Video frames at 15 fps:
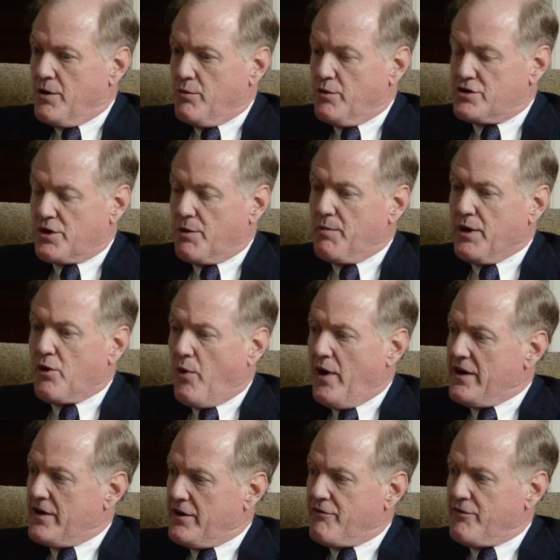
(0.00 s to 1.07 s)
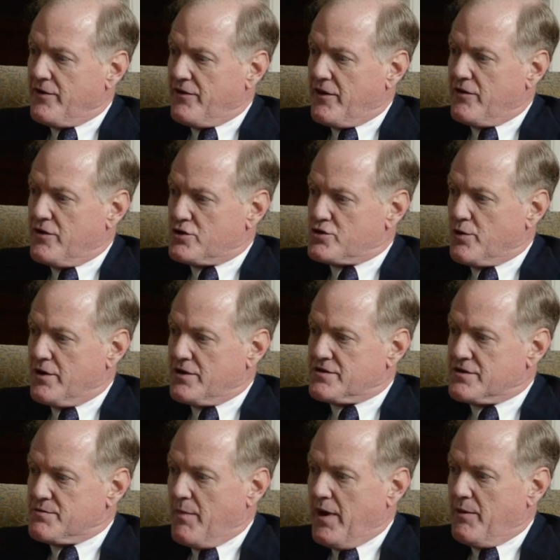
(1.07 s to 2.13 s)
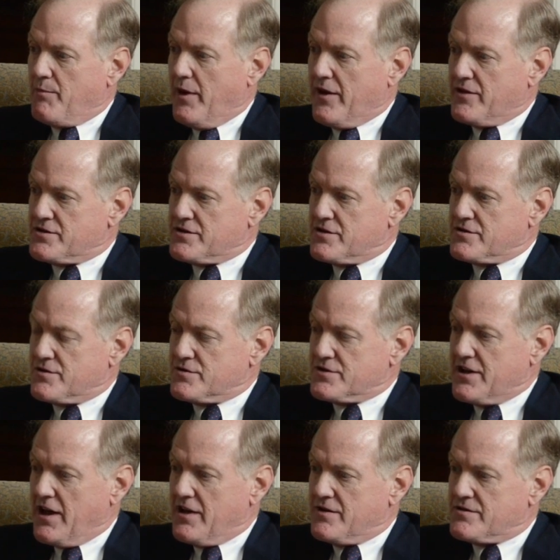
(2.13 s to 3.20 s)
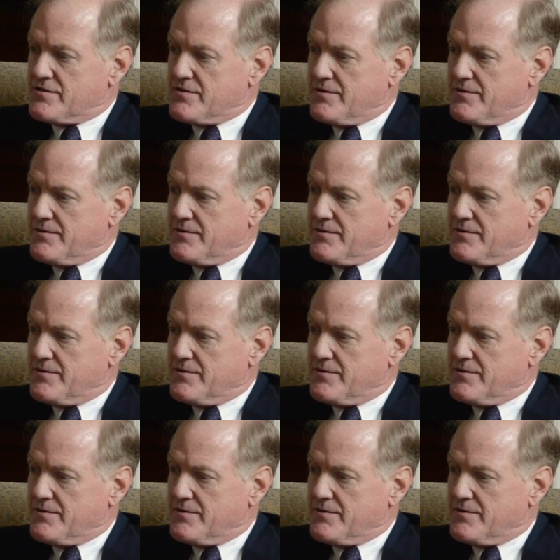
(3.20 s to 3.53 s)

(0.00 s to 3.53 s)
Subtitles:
which could be quite different than the choices made by the sister states.